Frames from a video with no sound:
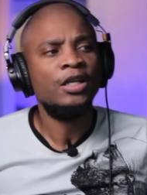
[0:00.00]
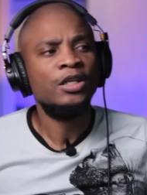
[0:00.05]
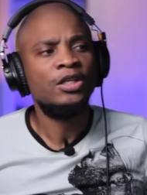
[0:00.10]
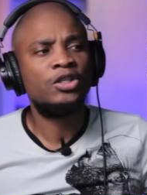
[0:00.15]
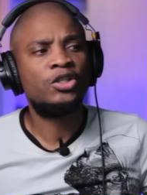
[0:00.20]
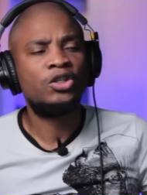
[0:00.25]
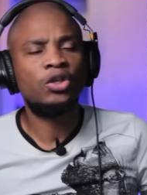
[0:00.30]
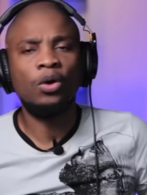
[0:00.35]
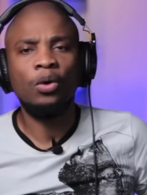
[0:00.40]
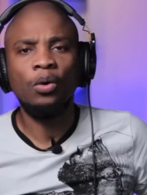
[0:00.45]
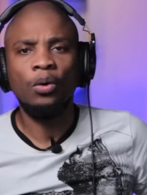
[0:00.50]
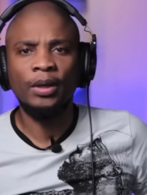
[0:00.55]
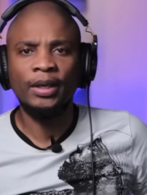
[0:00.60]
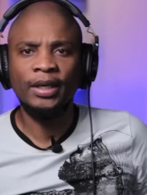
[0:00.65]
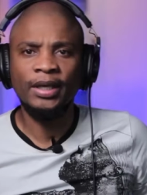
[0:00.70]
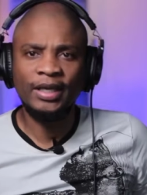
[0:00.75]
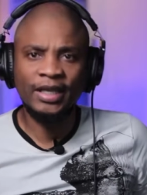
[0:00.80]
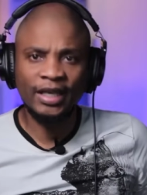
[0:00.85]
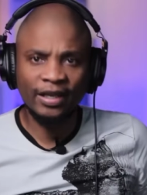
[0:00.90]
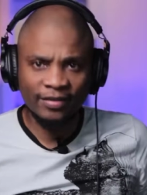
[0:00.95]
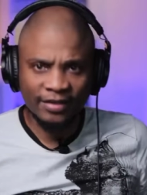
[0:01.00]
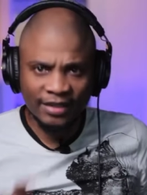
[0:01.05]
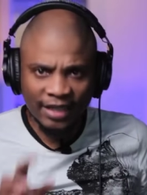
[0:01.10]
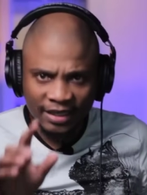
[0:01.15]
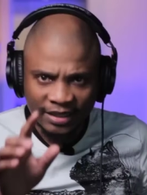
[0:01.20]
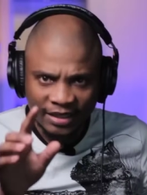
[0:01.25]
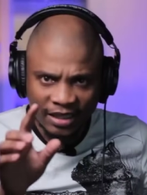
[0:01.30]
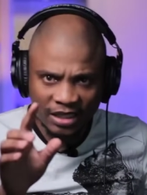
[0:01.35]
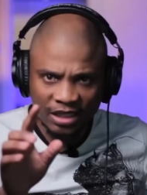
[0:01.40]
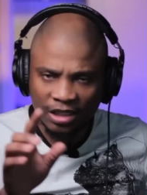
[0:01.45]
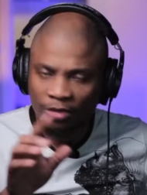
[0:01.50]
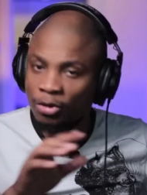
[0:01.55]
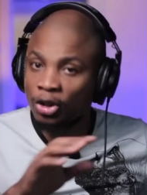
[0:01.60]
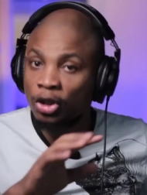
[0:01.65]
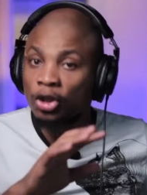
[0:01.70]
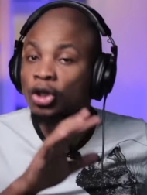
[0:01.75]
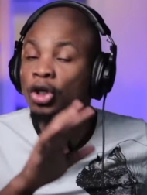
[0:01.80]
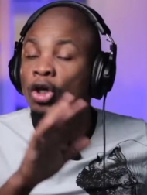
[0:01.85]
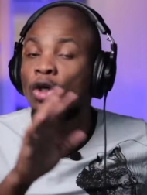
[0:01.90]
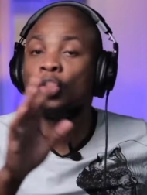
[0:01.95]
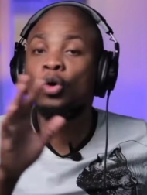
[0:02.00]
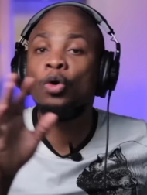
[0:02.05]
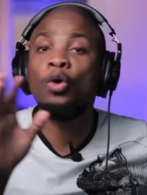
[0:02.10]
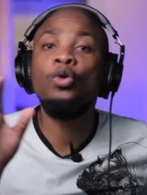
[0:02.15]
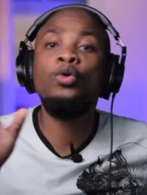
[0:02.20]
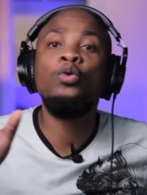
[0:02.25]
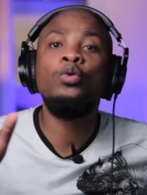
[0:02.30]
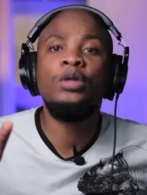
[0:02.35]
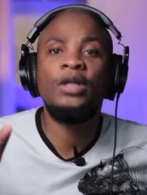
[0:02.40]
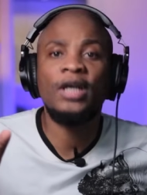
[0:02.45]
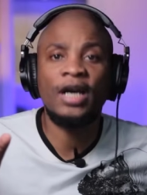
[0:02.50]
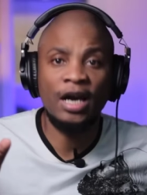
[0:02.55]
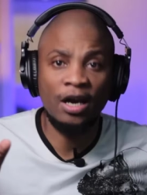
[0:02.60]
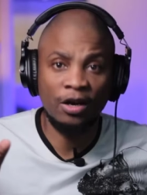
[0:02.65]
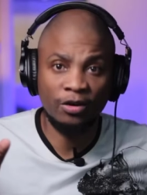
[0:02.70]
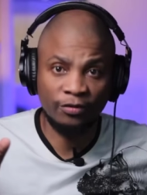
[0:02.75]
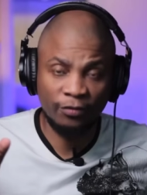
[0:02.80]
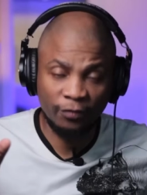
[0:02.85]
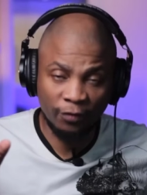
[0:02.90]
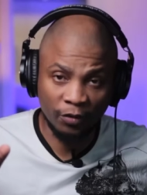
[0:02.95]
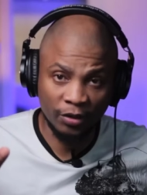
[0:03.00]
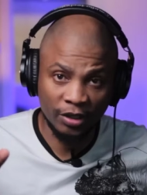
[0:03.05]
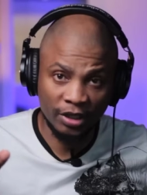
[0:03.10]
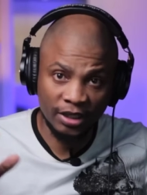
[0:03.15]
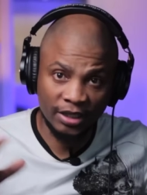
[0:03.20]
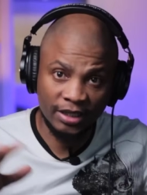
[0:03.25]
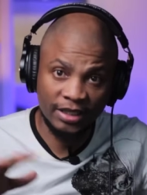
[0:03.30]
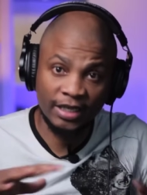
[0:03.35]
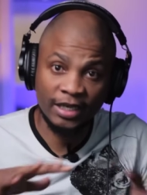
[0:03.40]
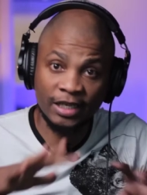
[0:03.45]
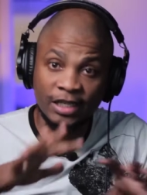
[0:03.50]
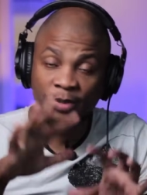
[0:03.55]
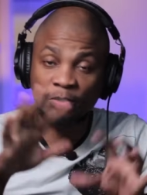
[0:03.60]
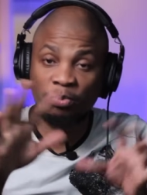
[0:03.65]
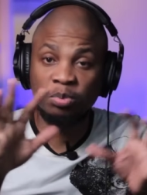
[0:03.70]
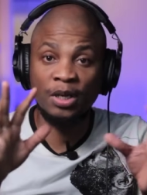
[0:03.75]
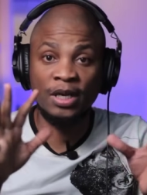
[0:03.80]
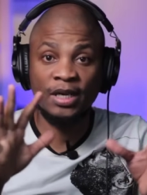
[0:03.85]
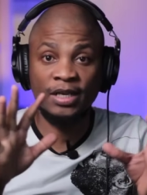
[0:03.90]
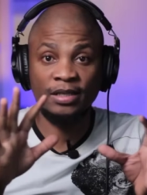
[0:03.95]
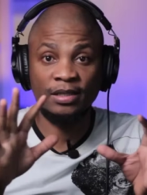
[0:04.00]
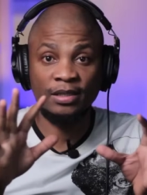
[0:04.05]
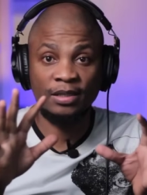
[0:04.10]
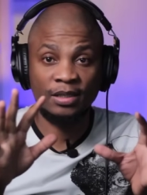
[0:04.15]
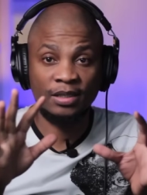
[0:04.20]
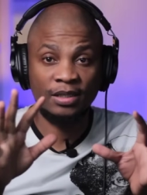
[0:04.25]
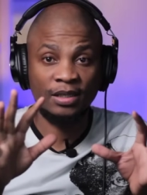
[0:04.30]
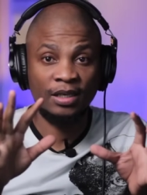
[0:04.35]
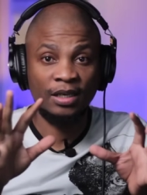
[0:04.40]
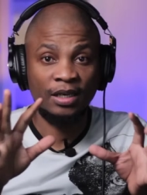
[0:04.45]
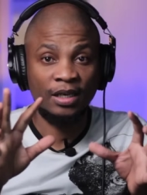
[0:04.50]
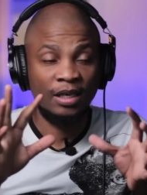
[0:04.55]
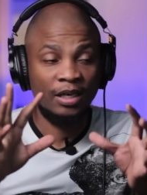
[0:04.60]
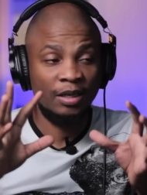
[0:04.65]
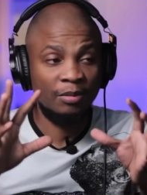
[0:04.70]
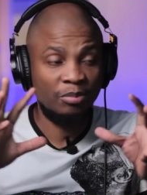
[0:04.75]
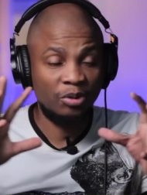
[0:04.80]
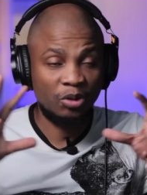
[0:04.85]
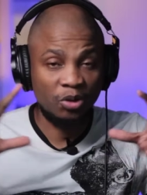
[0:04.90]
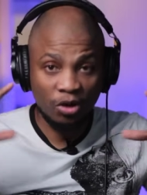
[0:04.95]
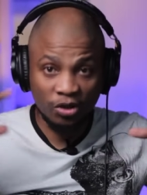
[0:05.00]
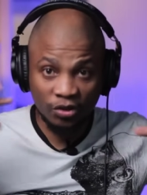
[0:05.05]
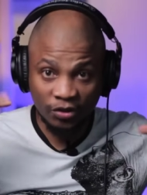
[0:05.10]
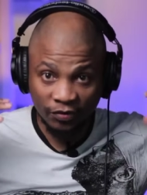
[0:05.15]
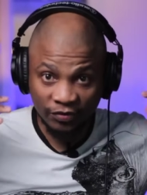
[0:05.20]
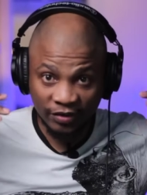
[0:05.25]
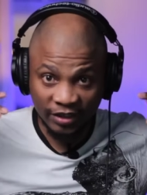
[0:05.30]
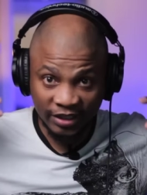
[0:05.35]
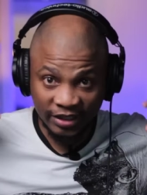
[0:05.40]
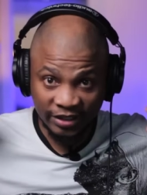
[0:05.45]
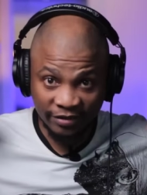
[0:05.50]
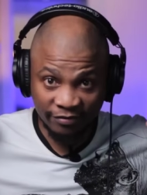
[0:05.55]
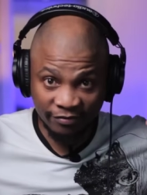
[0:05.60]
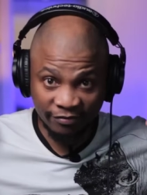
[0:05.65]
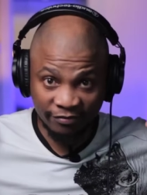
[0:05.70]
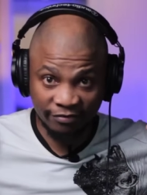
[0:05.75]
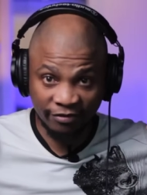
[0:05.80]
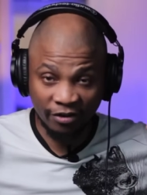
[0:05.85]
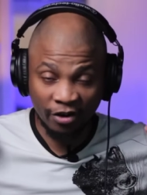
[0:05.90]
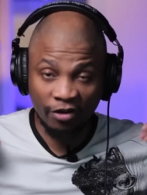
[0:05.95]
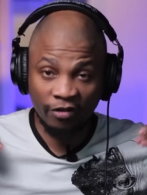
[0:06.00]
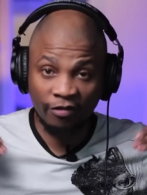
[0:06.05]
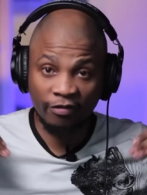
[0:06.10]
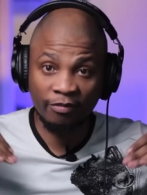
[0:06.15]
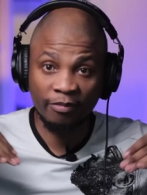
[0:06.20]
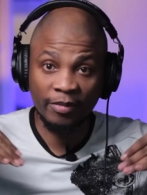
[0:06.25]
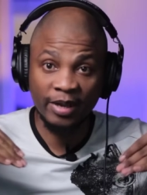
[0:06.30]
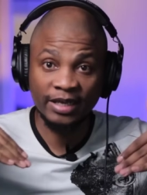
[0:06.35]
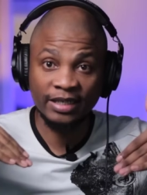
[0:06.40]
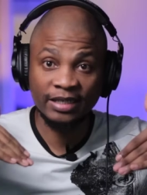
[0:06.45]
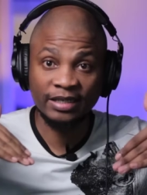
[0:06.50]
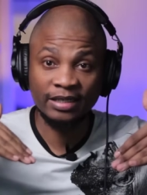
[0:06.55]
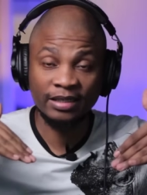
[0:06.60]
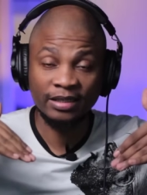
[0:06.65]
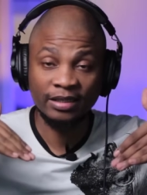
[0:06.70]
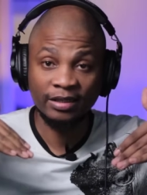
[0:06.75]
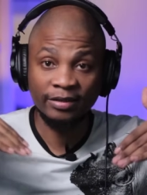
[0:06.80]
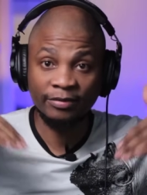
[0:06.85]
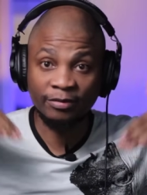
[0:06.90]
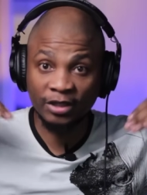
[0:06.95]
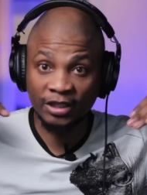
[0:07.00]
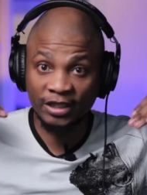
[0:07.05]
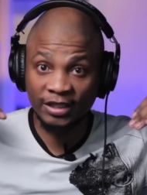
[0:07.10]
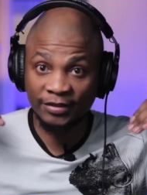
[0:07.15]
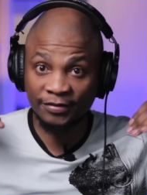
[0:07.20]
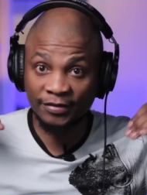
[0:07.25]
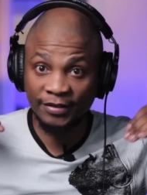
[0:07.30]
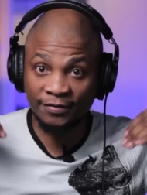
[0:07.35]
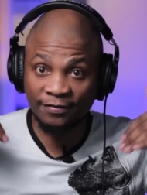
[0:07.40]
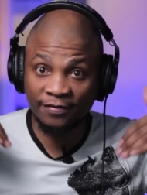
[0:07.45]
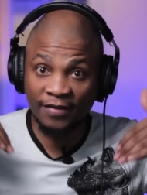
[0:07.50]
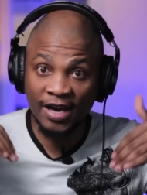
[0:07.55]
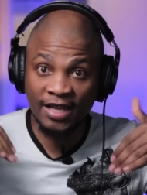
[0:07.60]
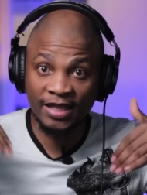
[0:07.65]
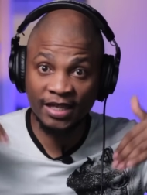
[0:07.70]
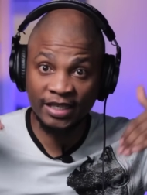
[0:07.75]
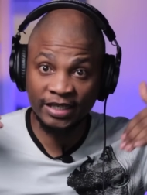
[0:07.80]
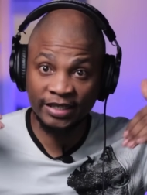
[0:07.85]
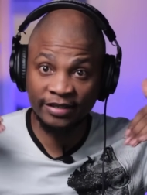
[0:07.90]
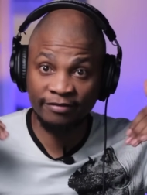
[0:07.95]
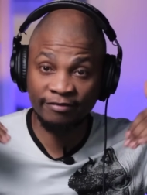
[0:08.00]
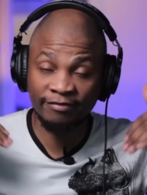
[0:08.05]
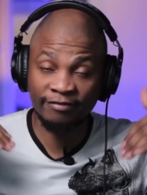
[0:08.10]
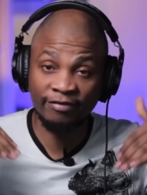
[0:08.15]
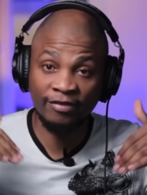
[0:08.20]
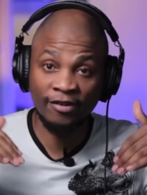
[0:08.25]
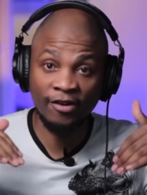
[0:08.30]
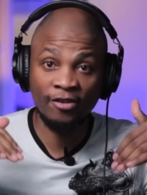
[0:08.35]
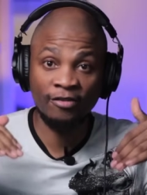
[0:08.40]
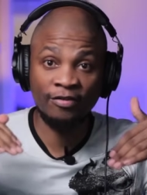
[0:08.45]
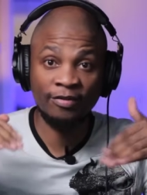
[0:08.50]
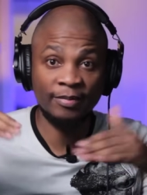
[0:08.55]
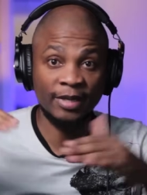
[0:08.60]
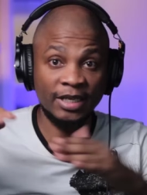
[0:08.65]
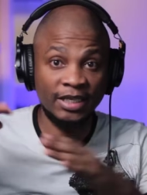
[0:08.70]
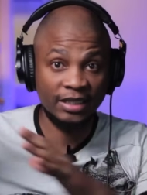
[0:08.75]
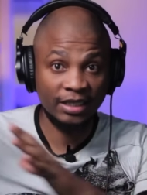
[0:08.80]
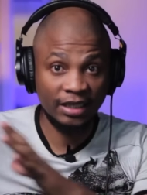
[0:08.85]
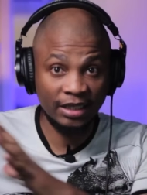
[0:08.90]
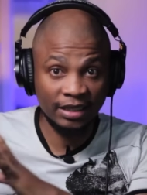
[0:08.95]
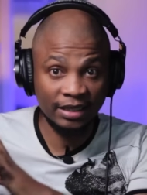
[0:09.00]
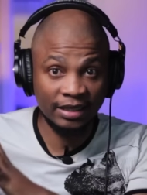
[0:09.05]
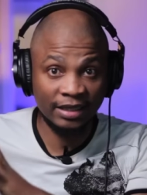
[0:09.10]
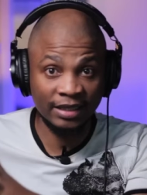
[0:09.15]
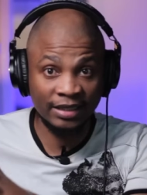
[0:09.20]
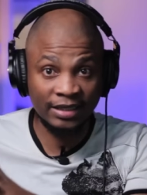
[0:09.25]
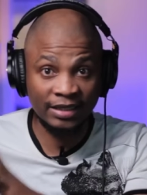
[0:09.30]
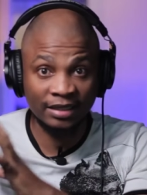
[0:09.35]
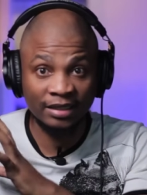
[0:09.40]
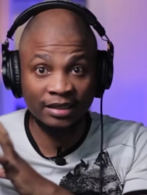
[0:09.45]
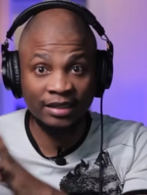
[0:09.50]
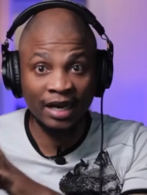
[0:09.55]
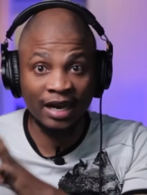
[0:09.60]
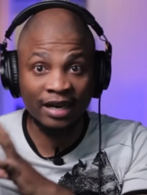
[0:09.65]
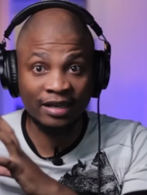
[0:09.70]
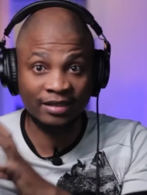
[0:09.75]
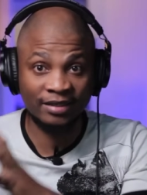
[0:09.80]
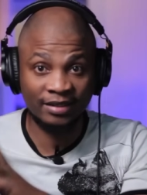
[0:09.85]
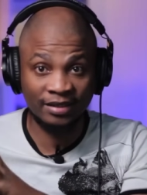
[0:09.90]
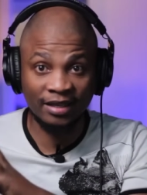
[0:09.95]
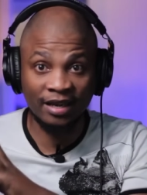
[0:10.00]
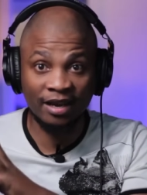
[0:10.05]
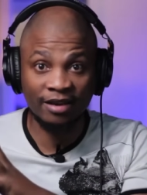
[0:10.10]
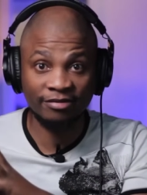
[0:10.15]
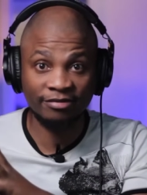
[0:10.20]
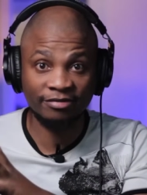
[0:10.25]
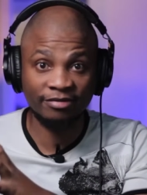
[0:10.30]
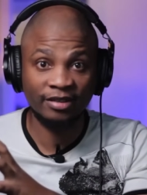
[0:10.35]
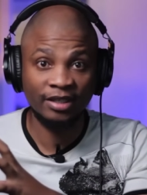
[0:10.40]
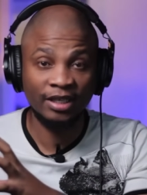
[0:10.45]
So he gives that testimony, you can go look out for it. He explains because of this involvement, because of his father's involvement in this dark stuff,